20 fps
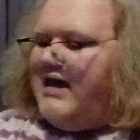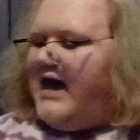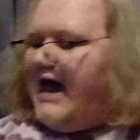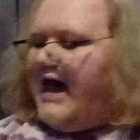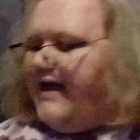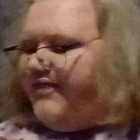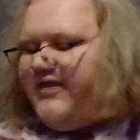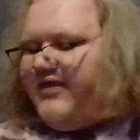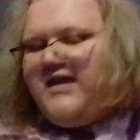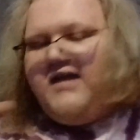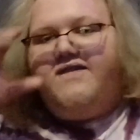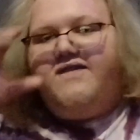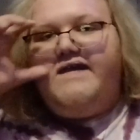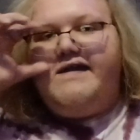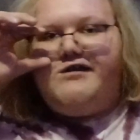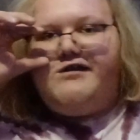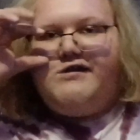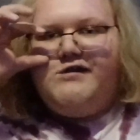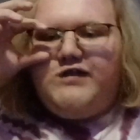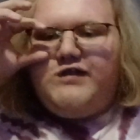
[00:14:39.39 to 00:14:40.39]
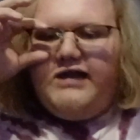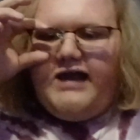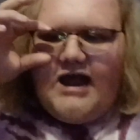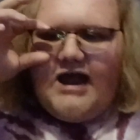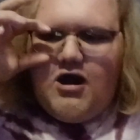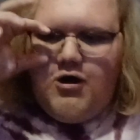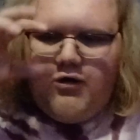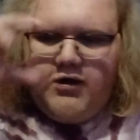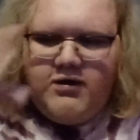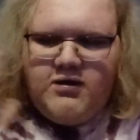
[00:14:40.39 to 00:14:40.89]
I think this is the
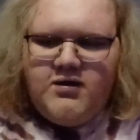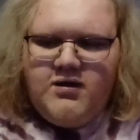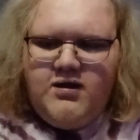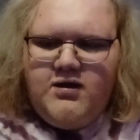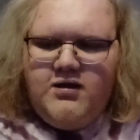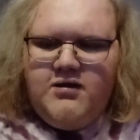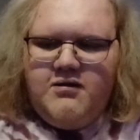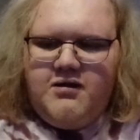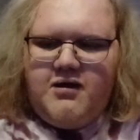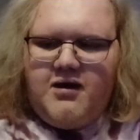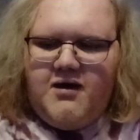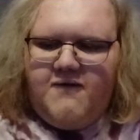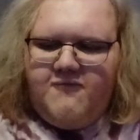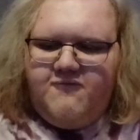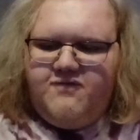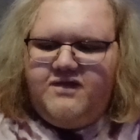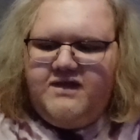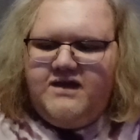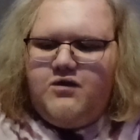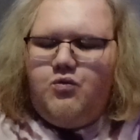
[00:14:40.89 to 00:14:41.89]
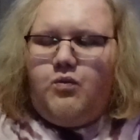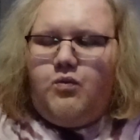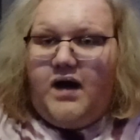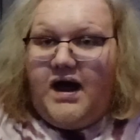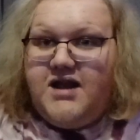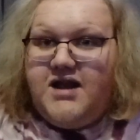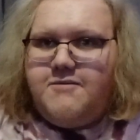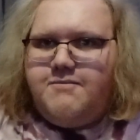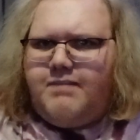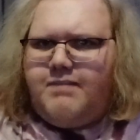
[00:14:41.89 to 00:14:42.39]
era of the
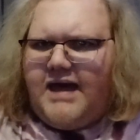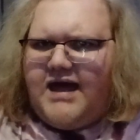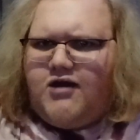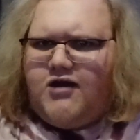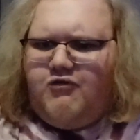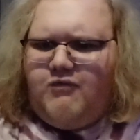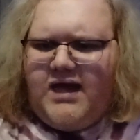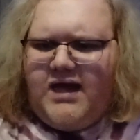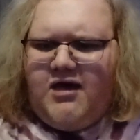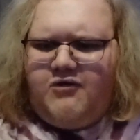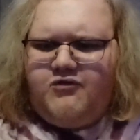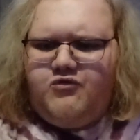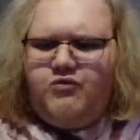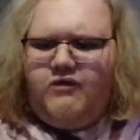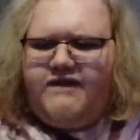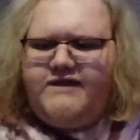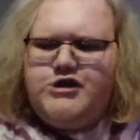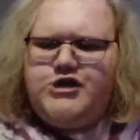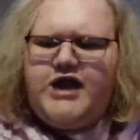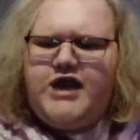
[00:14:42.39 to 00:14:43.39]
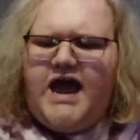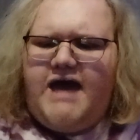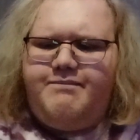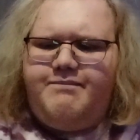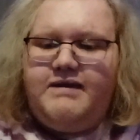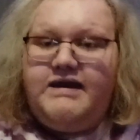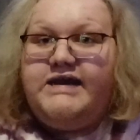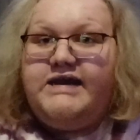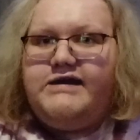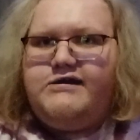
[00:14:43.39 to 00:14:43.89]
white background with
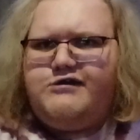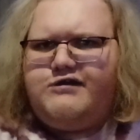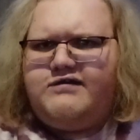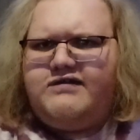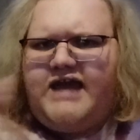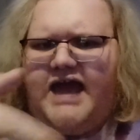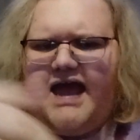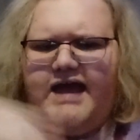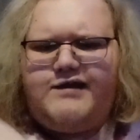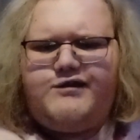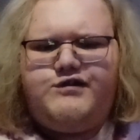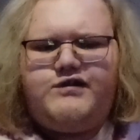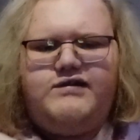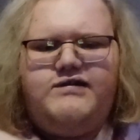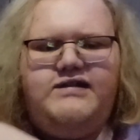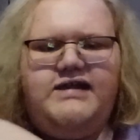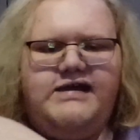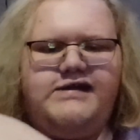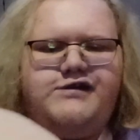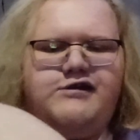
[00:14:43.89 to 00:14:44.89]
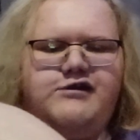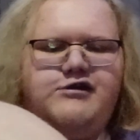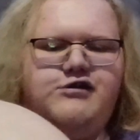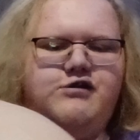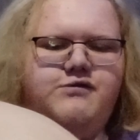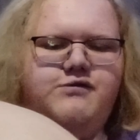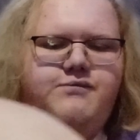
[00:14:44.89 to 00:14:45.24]
Japanese text discs